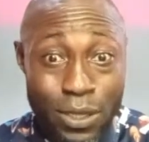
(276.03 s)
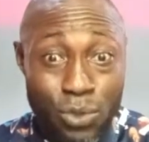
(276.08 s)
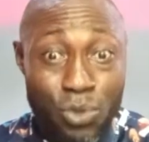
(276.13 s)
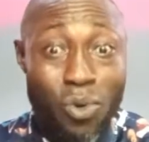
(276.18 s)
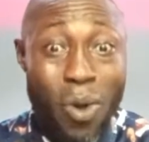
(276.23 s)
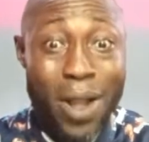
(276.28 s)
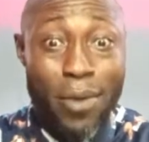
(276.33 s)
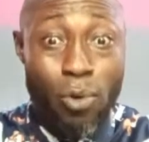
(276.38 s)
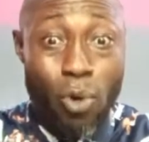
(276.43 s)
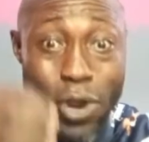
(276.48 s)

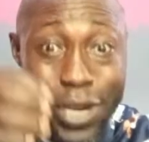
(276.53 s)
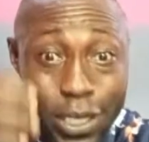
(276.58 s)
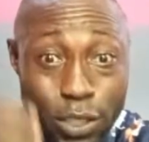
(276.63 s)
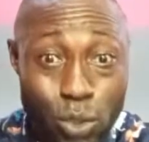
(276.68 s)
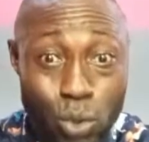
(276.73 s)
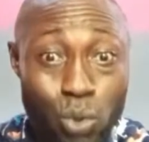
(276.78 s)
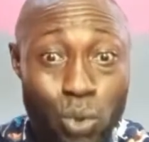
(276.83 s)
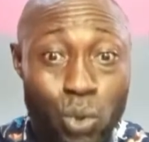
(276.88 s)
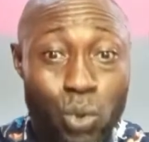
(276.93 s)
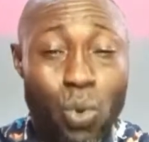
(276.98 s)
you are
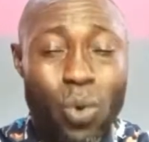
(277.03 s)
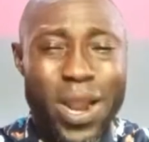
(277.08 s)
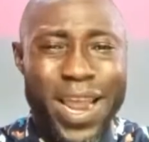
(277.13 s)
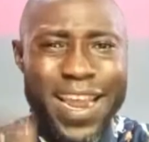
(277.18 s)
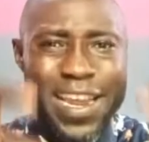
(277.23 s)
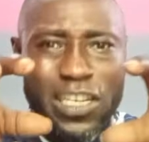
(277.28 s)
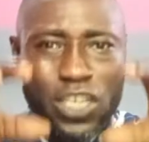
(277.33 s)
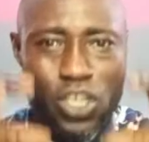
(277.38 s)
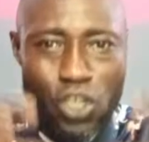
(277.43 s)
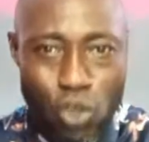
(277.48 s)
going to do
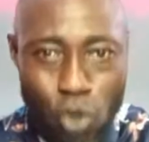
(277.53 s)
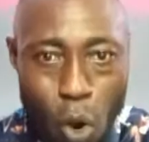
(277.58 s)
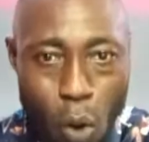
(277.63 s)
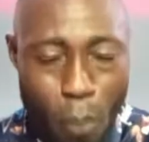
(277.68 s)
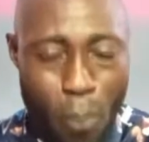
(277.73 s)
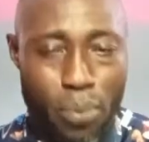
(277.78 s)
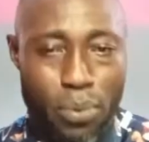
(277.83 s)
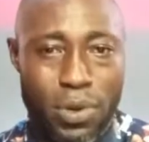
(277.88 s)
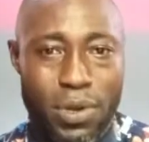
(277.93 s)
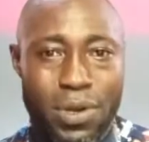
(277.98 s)
a
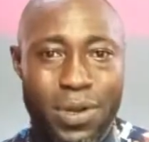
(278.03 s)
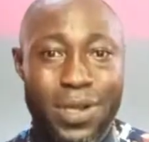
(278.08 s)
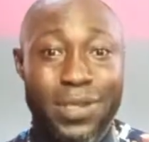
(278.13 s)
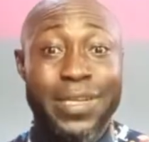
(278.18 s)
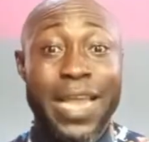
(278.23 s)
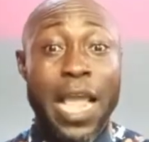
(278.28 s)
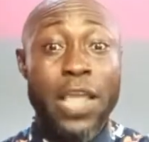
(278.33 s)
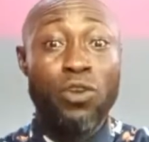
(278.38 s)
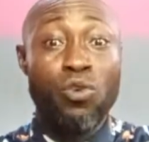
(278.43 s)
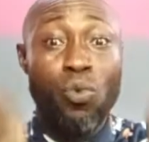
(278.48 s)
soap
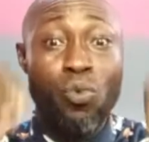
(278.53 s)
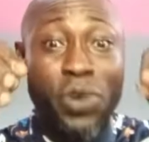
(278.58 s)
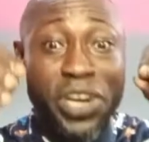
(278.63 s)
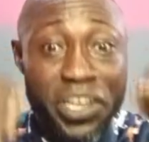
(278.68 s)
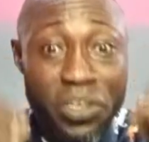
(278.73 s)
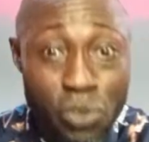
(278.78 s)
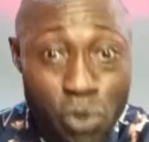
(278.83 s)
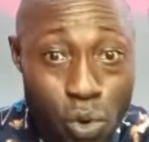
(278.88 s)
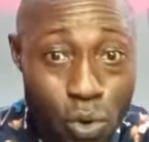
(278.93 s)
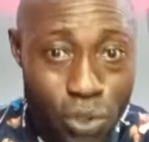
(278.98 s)
that you
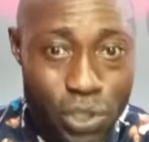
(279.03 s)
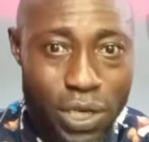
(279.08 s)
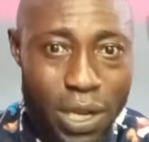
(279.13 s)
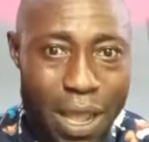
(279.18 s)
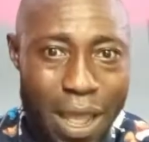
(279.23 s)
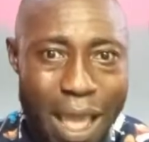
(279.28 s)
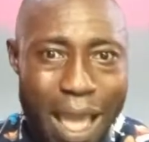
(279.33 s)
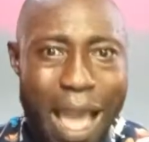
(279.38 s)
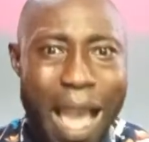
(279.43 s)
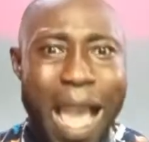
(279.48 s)
will use
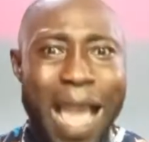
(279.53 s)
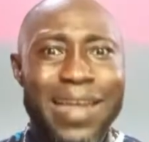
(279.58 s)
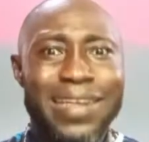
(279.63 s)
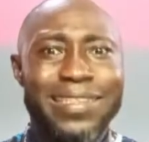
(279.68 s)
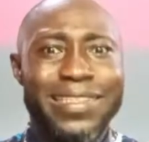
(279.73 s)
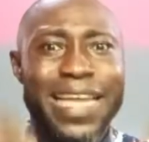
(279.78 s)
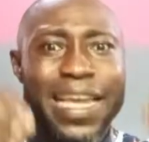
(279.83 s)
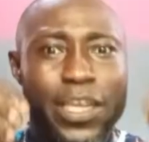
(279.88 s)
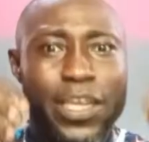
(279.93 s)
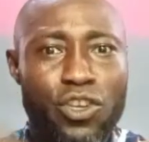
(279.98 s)

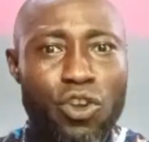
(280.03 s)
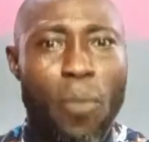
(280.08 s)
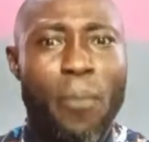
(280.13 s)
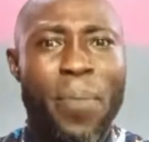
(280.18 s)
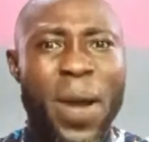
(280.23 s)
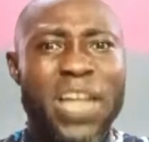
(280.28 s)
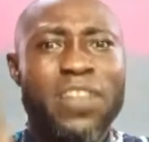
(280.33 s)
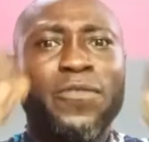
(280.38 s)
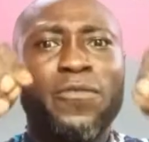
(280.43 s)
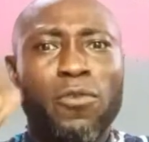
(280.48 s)
and take your
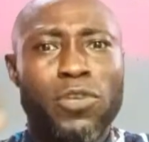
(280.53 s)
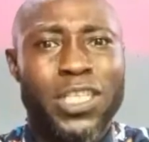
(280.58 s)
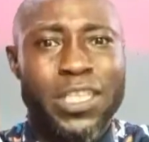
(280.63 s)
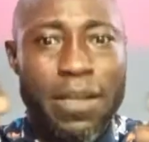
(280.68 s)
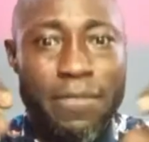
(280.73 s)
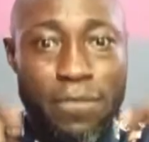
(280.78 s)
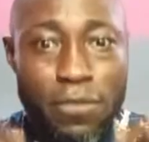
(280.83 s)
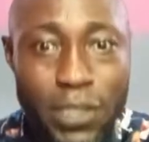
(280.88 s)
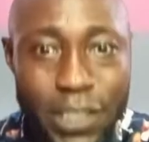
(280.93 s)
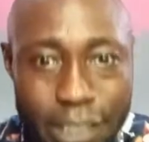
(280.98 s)
bath for
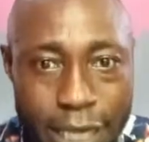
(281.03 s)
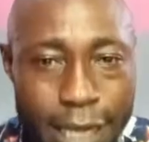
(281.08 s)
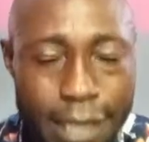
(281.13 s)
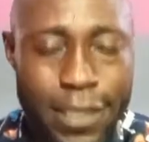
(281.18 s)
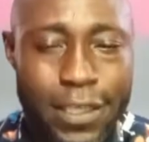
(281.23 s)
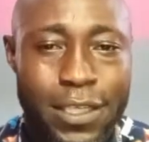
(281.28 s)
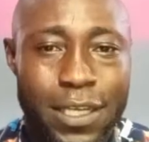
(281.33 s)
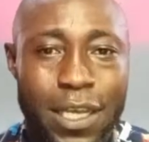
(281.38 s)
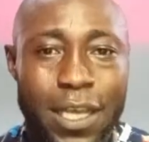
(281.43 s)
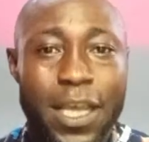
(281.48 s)
7
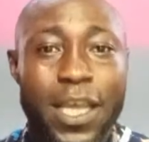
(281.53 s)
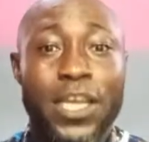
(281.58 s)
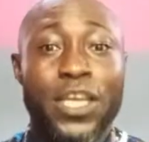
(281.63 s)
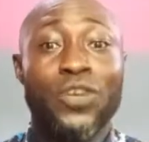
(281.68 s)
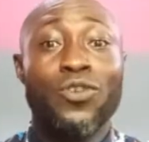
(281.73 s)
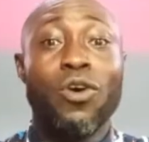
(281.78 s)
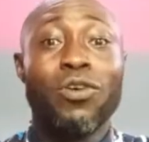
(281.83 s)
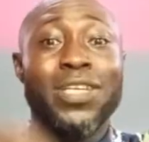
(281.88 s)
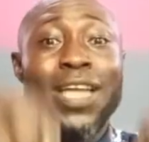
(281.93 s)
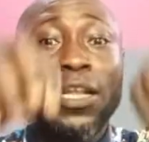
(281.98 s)
days
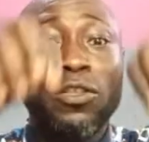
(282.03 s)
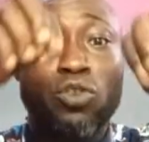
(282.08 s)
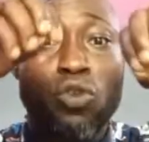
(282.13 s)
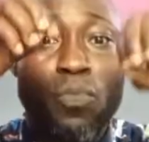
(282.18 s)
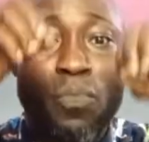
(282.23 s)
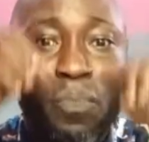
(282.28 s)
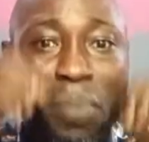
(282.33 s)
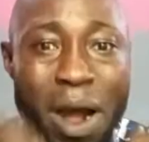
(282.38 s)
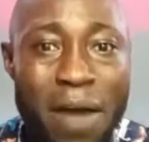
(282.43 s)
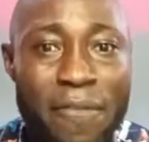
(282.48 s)
in order
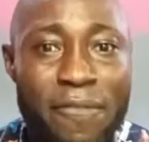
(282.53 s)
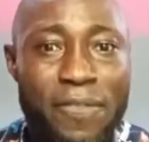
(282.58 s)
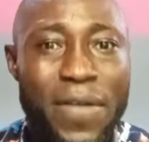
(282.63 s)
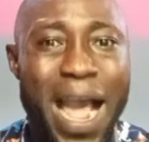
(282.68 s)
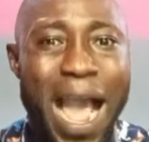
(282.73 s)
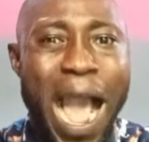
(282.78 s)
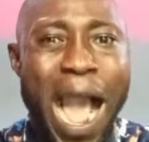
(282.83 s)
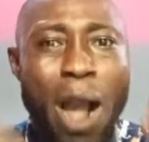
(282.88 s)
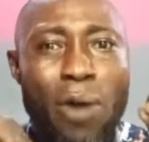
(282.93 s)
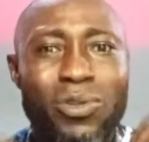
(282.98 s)
to buff
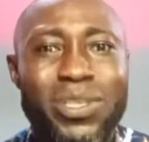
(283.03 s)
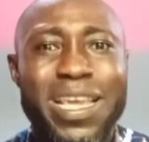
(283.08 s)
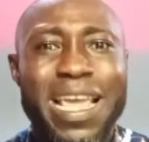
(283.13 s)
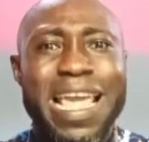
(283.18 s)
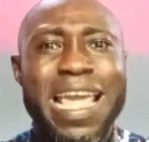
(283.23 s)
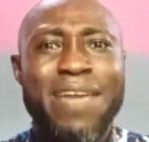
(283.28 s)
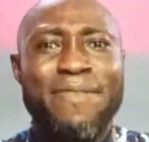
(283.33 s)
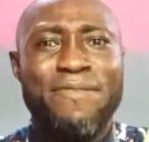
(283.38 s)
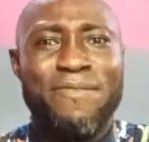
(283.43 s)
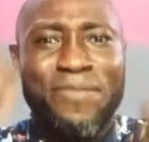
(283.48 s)
out
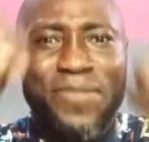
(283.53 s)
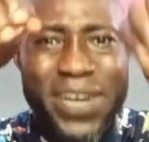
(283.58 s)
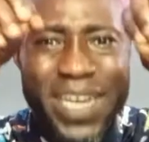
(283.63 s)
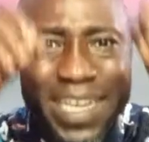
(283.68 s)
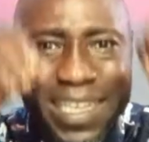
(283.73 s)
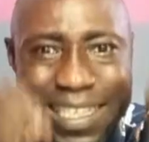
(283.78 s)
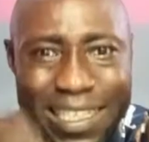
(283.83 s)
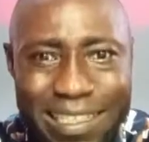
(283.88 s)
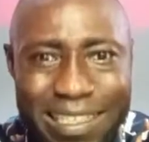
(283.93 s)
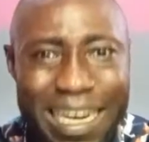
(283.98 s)

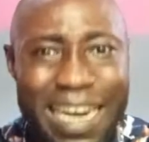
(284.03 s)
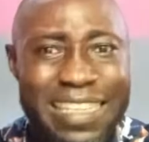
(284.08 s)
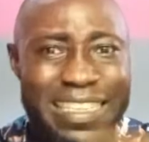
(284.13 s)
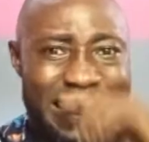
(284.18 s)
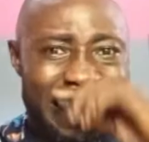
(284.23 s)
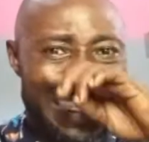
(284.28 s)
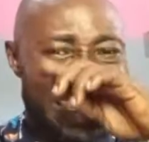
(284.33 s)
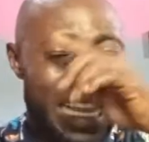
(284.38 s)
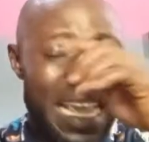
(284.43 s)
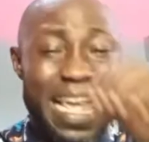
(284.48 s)
every
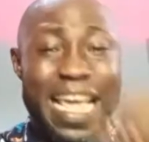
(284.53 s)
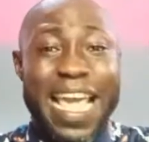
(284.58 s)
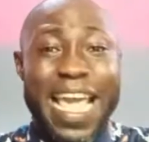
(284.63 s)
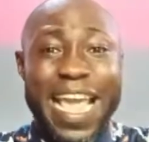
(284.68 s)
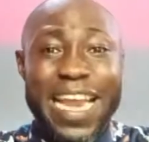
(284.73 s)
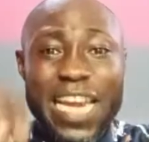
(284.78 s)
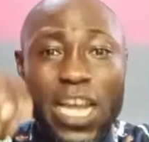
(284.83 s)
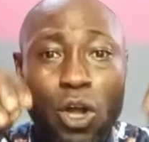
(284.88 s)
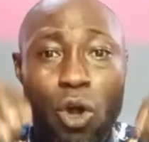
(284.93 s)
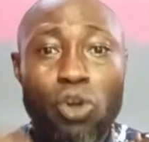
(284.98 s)
hindrances,
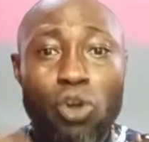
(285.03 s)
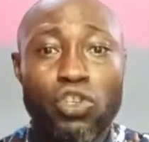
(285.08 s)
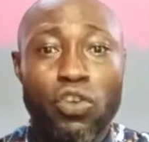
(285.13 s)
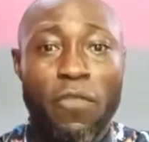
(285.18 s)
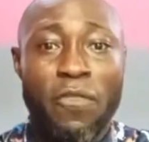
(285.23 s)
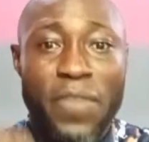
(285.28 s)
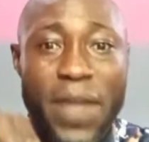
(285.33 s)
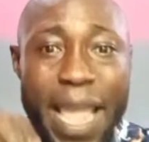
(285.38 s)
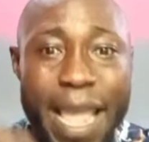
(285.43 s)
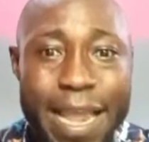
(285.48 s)
any cause
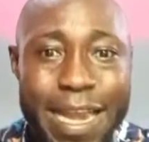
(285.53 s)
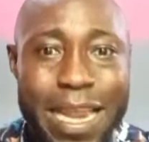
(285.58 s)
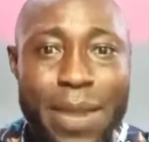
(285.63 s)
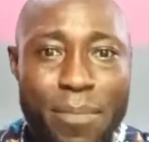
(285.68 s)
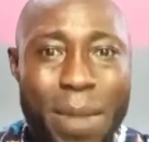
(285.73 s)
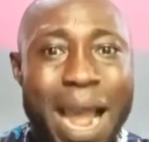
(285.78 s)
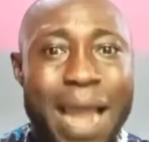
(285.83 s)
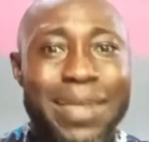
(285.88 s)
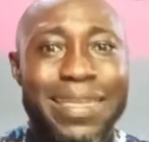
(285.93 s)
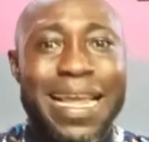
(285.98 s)
of any
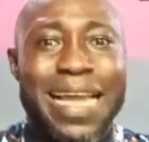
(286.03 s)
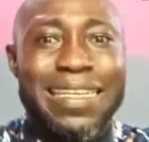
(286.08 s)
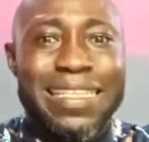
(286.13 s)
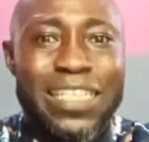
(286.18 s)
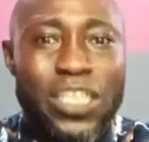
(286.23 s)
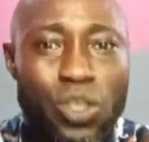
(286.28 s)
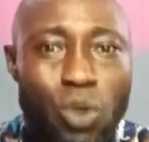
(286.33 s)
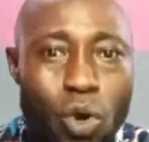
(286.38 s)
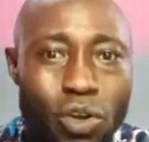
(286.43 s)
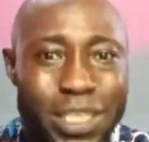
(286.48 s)
man that
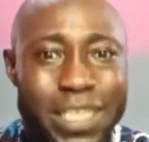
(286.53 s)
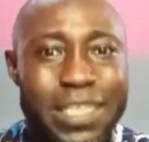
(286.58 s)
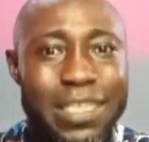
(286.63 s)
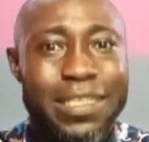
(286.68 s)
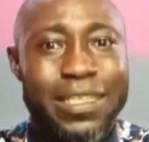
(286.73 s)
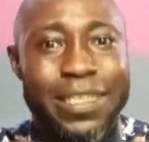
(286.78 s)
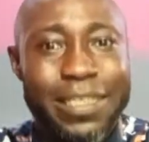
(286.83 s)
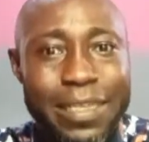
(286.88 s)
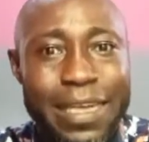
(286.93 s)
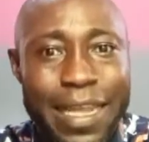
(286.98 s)
is
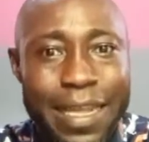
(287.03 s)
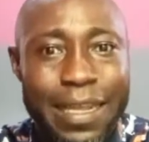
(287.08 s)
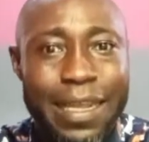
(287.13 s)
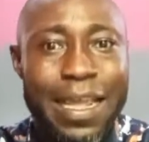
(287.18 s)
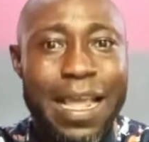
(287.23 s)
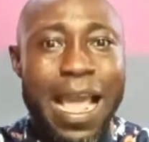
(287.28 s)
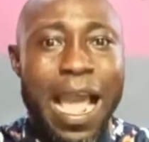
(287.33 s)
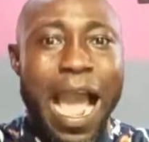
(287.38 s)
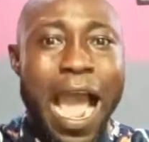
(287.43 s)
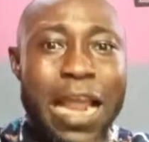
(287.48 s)
causing delay
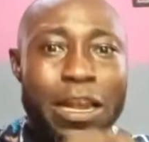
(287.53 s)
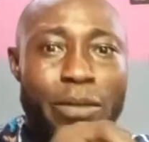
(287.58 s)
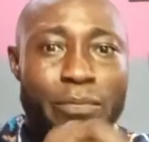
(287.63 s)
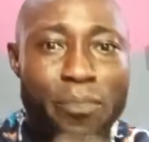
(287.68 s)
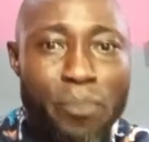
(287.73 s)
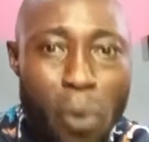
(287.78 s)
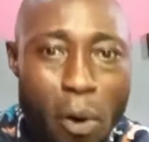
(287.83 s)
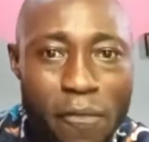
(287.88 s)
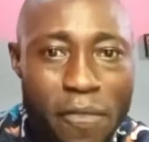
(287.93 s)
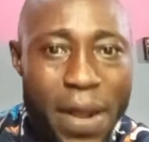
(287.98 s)

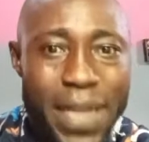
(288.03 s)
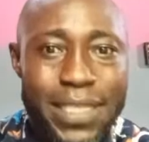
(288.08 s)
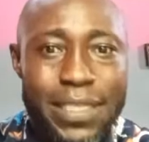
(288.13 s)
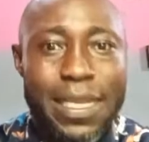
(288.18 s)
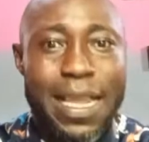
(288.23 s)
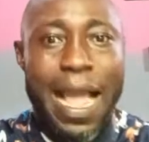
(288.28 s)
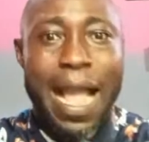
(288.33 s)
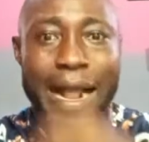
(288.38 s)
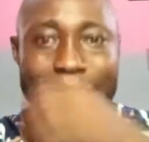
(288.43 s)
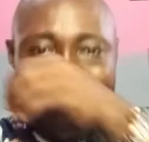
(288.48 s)
and
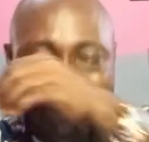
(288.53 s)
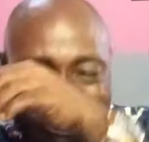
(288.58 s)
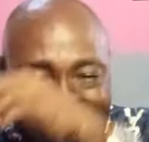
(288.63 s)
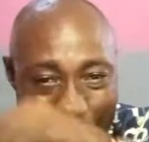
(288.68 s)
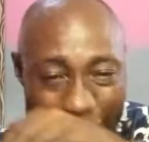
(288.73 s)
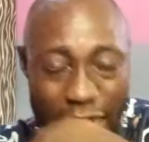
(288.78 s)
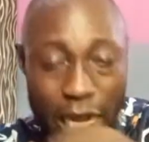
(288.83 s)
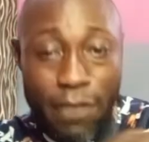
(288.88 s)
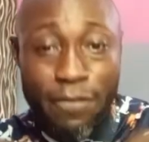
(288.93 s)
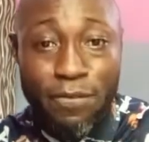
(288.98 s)
poverty
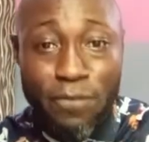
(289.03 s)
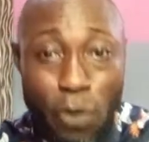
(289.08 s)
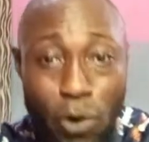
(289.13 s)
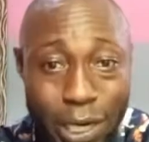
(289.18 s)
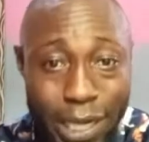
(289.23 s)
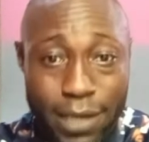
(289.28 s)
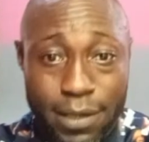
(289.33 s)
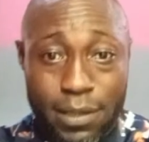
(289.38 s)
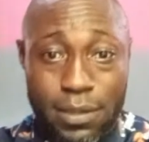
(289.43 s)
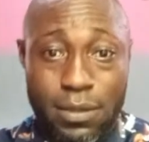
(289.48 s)
arising and
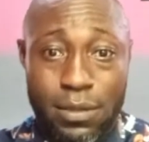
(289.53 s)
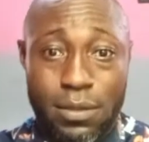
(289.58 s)
falling